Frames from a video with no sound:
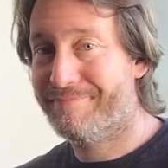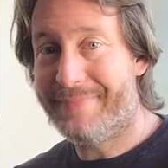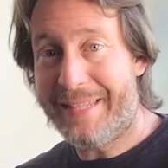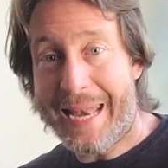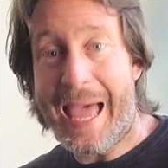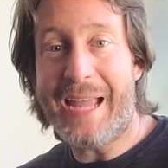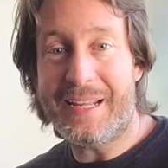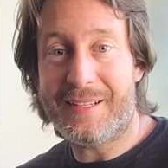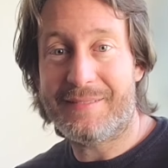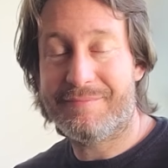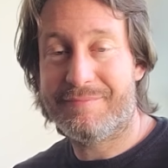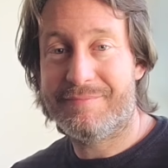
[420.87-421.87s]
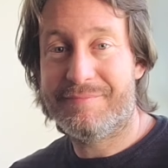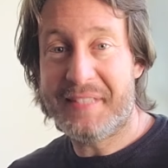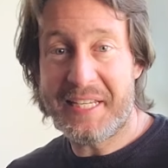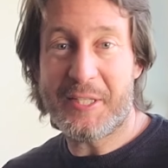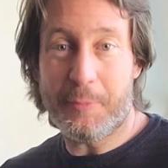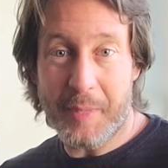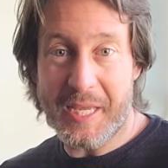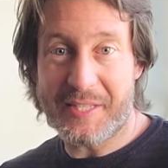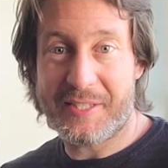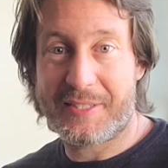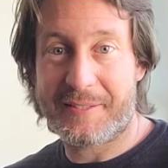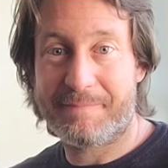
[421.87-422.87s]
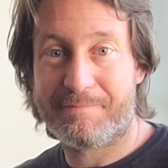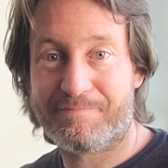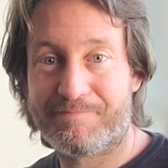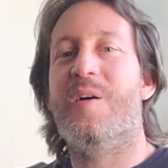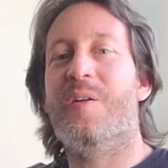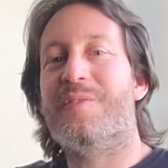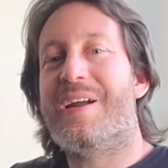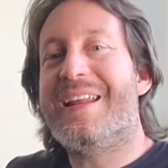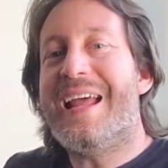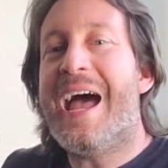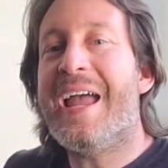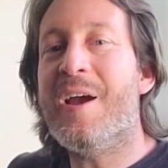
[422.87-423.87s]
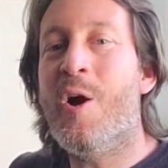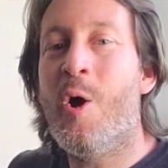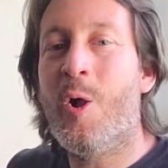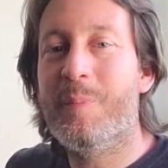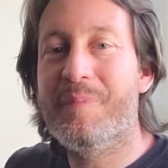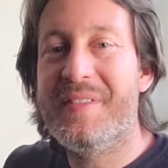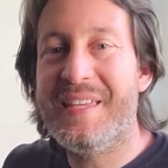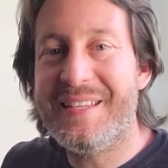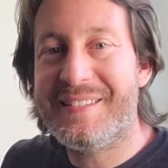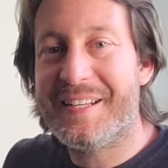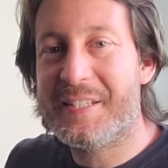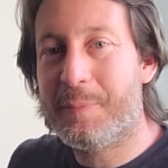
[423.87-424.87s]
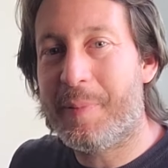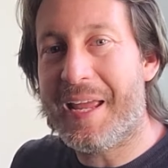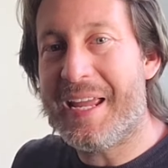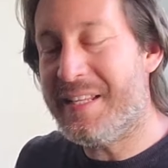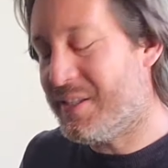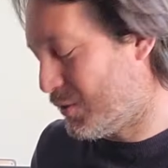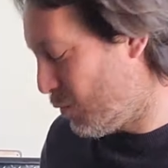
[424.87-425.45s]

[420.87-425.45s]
like this beast. Alright, I hope this explains